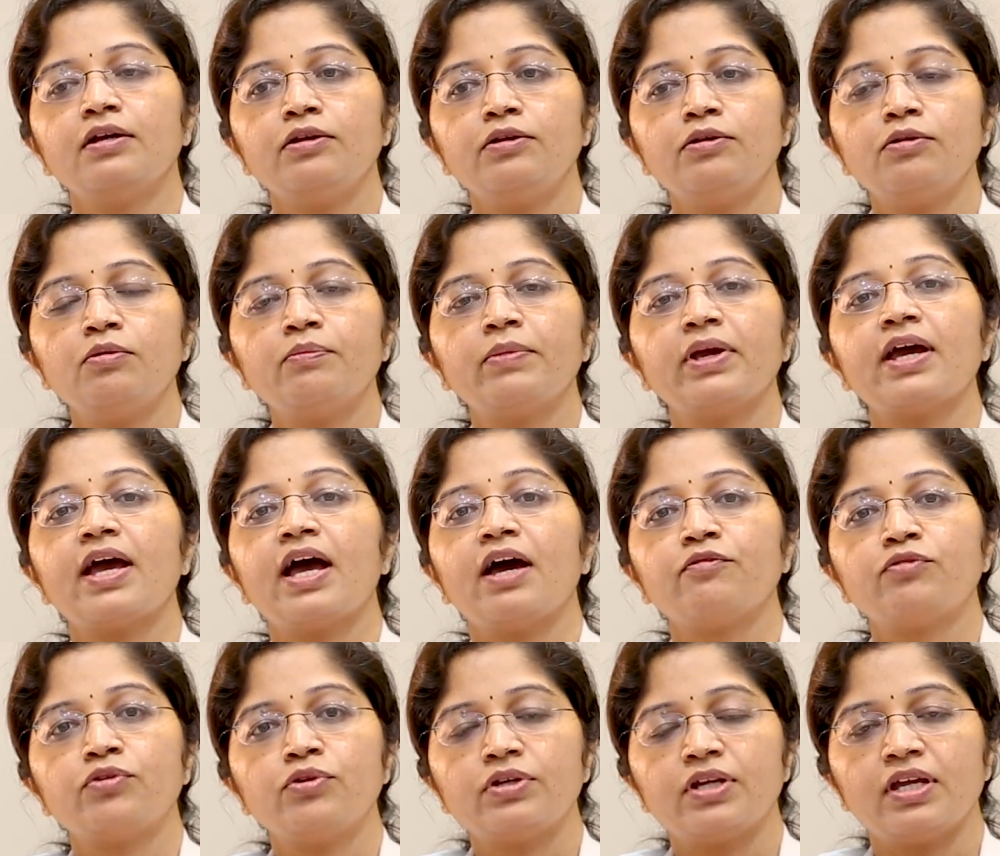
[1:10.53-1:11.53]
you may
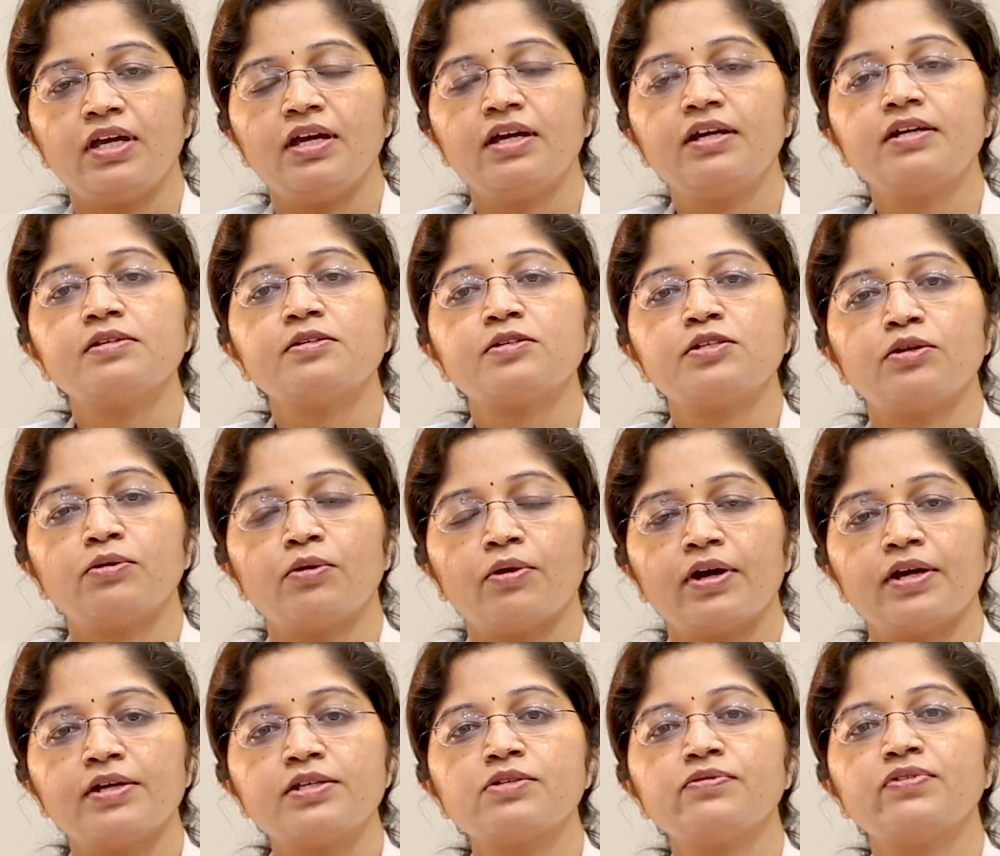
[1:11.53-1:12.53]
have to take
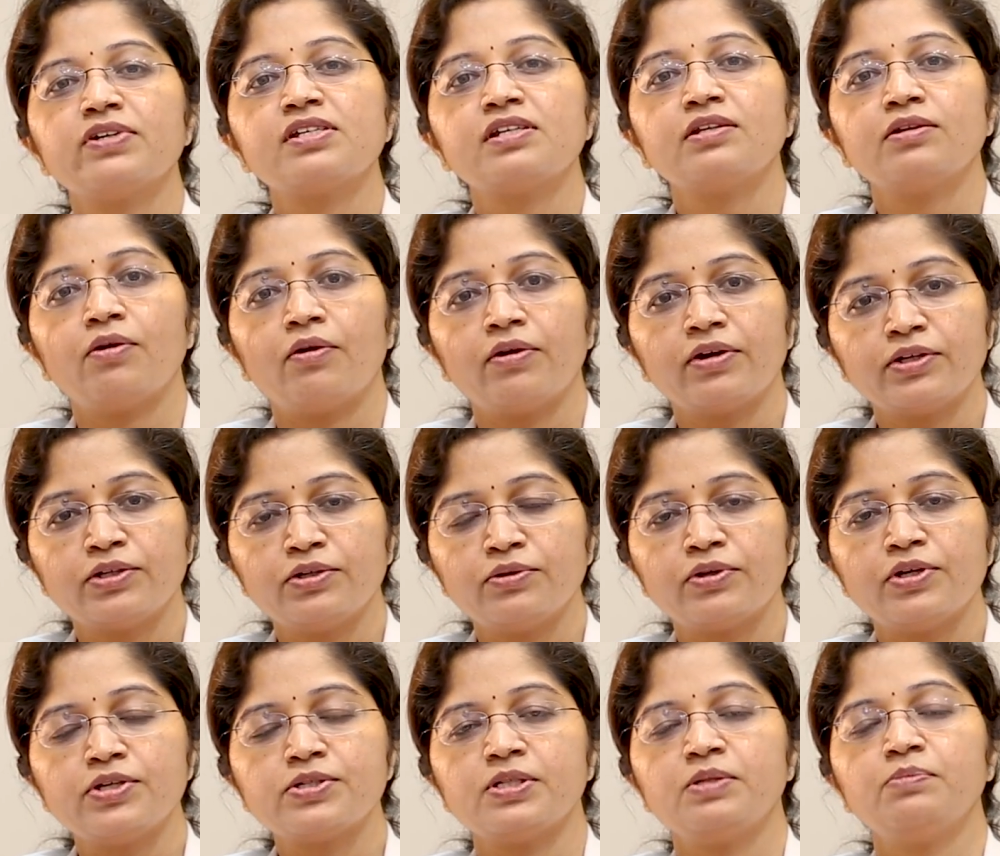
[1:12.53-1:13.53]
steroids for longer
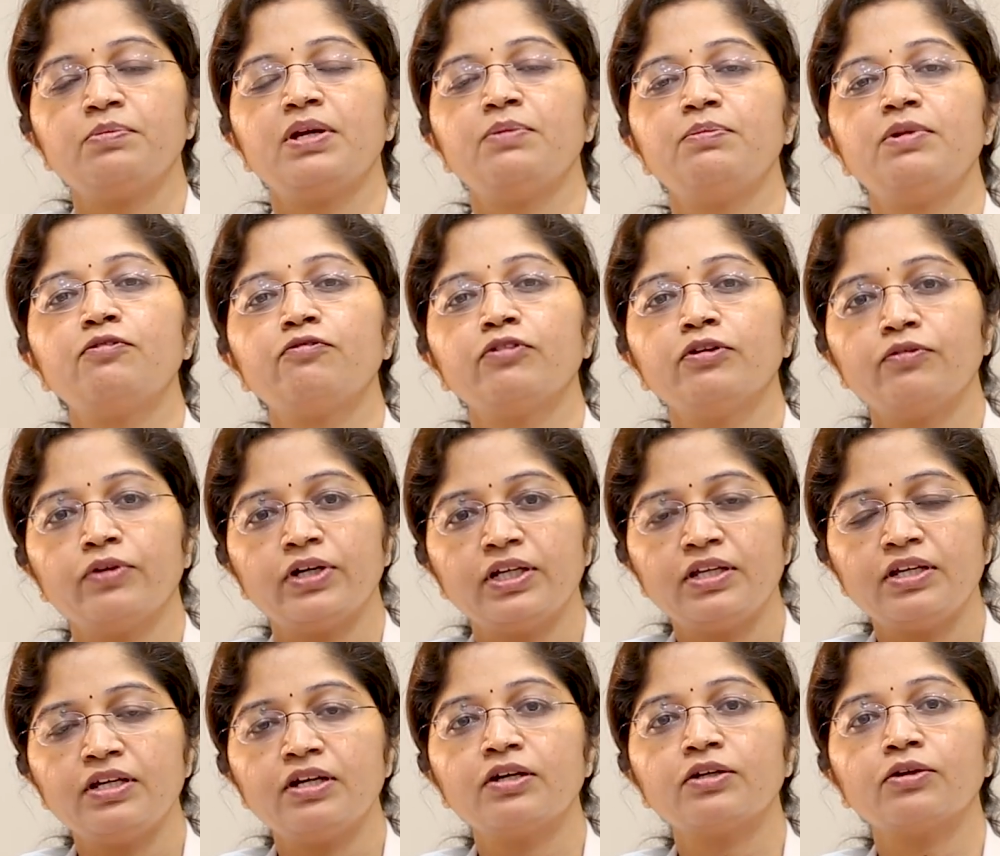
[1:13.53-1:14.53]
duration, maybe for
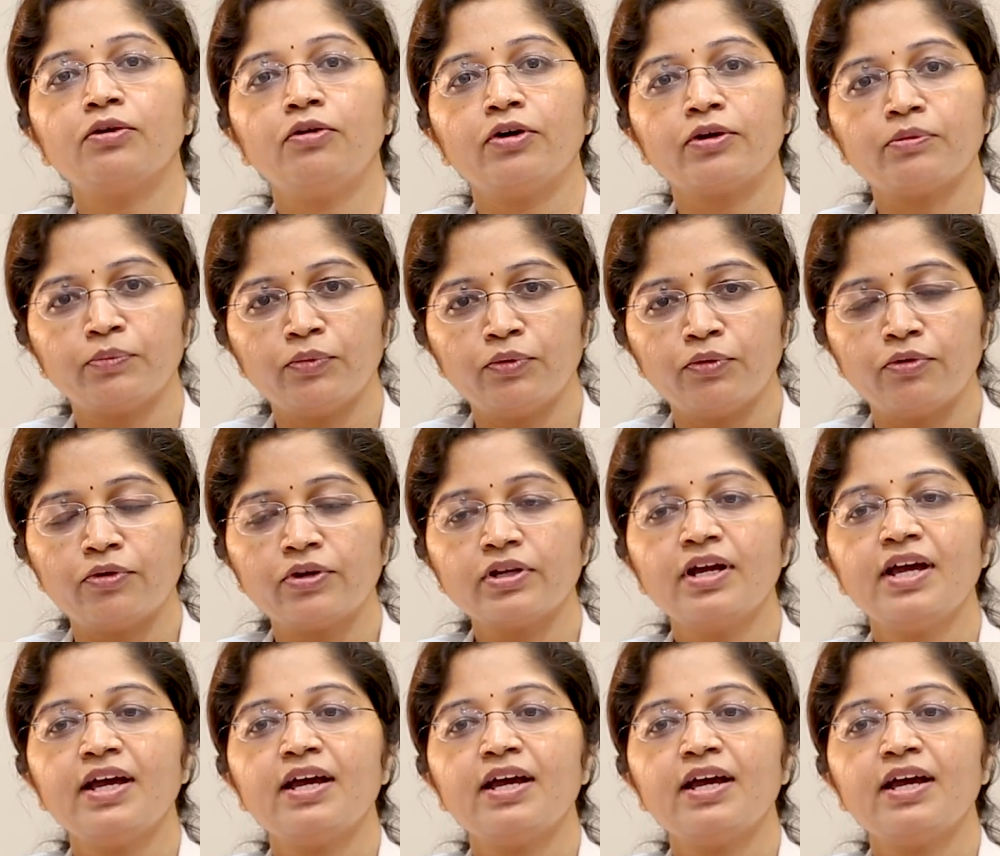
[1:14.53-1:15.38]
1 year or more,